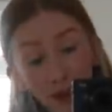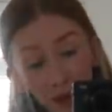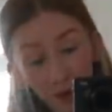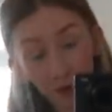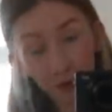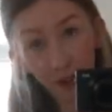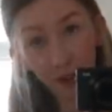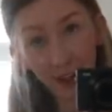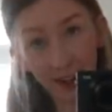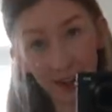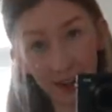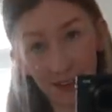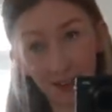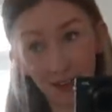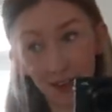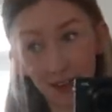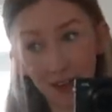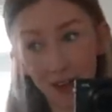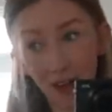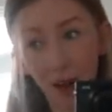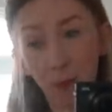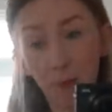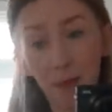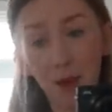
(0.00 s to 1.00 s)
for the next
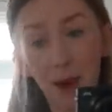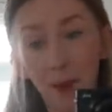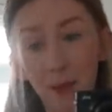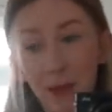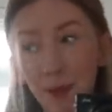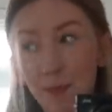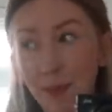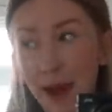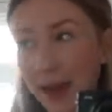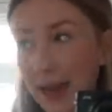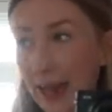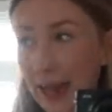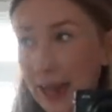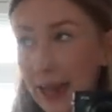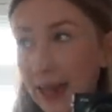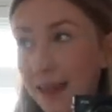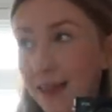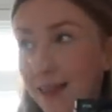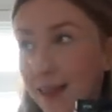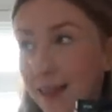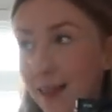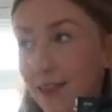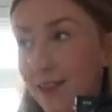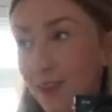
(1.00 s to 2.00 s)
size up, they'll be baggy.
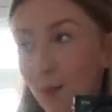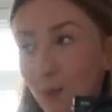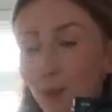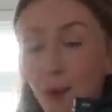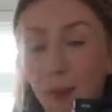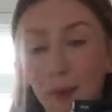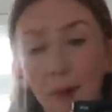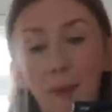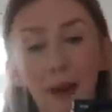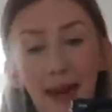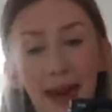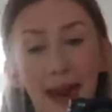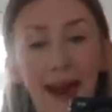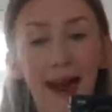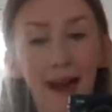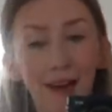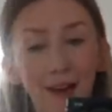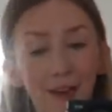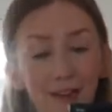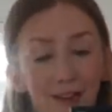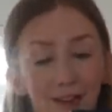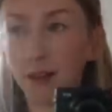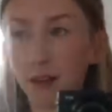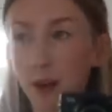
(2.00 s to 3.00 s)
This is the problem I have.